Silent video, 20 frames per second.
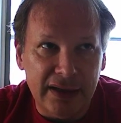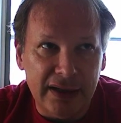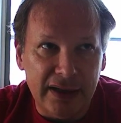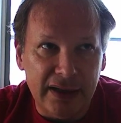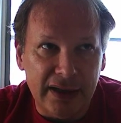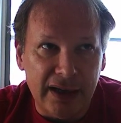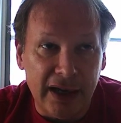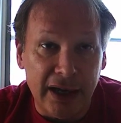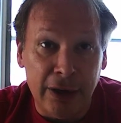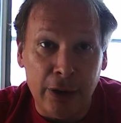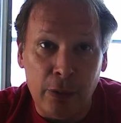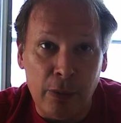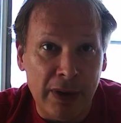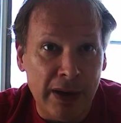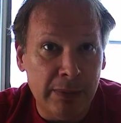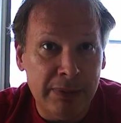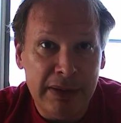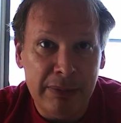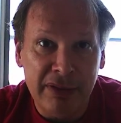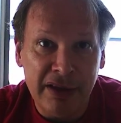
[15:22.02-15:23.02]
I don't want to
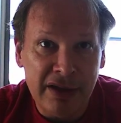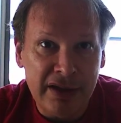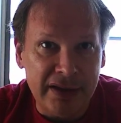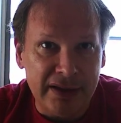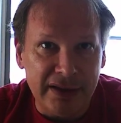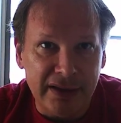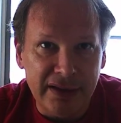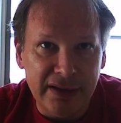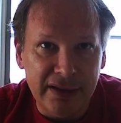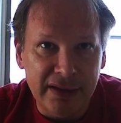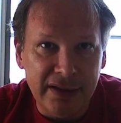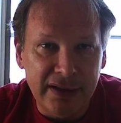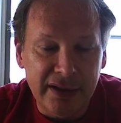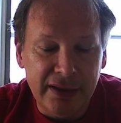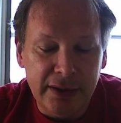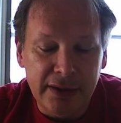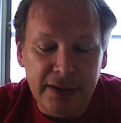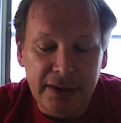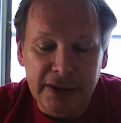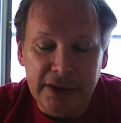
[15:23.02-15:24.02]
be blind.
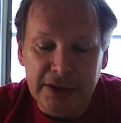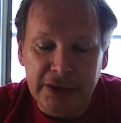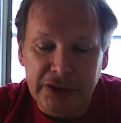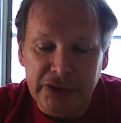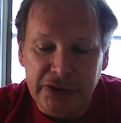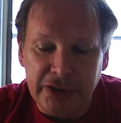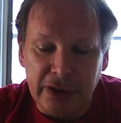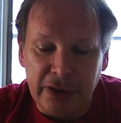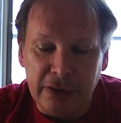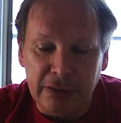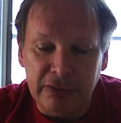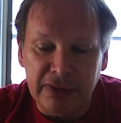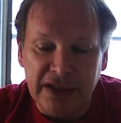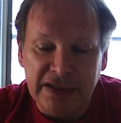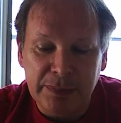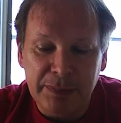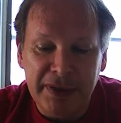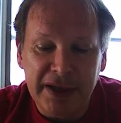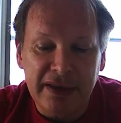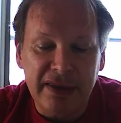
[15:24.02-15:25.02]
So let's
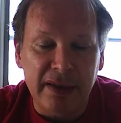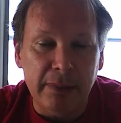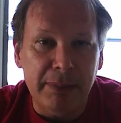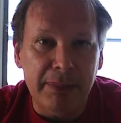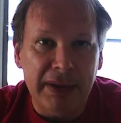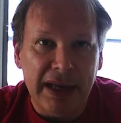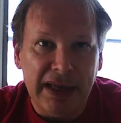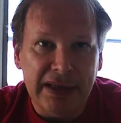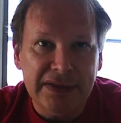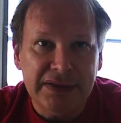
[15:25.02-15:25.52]
pick the best